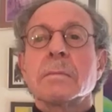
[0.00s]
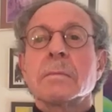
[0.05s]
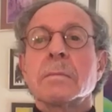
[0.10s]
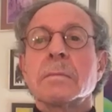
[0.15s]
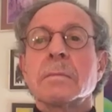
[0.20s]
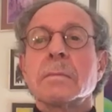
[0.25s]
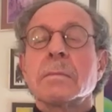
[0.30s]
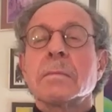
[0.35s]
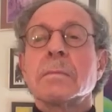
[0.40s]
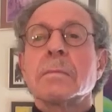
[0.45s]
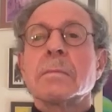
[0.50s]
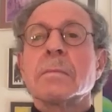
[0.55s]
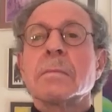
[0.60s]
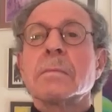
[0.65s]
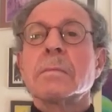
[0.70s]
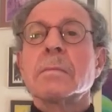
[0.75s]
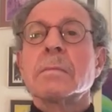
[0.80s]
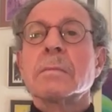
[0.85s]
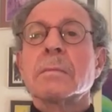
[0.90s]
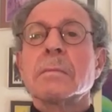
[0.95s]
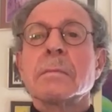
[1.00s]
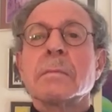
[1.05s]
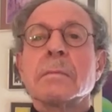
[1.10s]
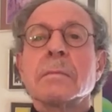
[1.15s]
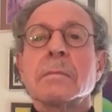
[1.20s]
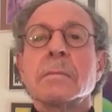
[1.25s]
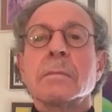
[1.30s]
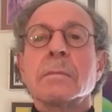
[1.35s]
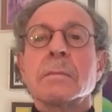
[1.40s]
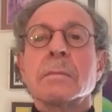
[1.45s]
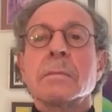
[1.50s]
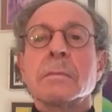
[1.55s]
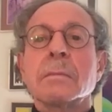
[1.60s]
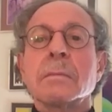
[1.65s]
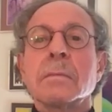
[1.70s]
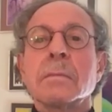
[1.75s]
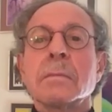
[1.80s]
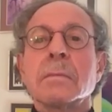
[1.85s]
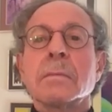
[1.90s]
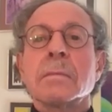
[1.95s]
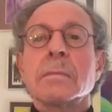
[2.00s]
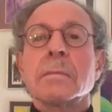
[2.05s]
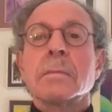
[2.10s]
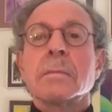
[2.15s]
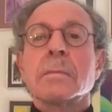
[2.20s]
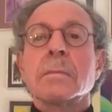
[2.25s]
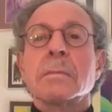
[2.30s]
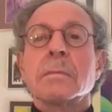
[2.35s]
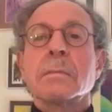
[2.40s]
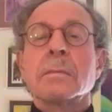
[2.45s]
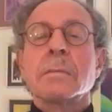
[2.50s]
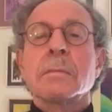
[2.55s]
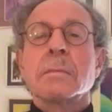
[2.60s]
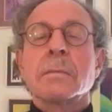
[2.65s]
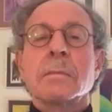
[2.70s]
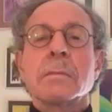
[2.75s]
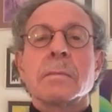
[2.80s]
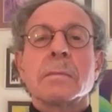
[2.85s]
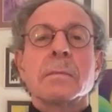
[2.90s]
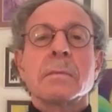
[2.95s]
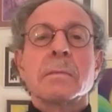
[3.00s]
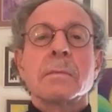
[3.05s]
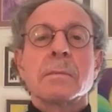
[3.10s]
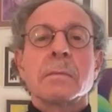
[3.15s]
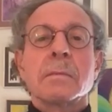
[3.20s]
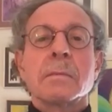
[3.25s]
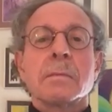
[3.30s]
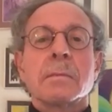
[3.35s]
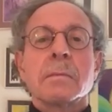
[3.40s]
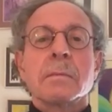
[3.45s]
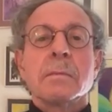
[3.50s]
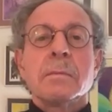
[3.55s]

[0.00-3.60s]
This person isn't speaking.